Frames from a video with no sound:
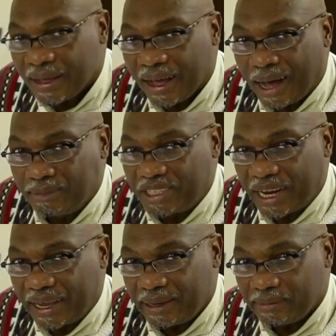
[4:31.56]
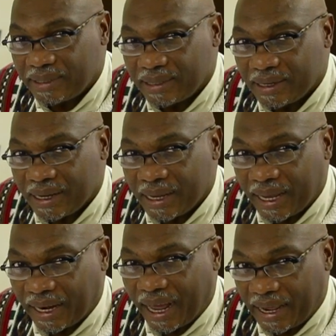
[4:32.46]
I'm James,
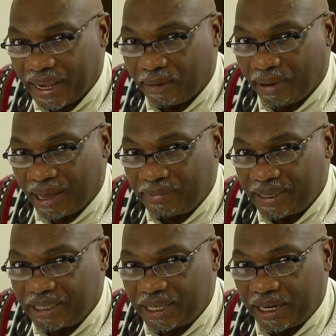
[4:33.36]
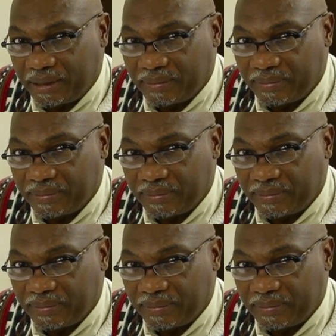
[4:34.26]
and I am IBG.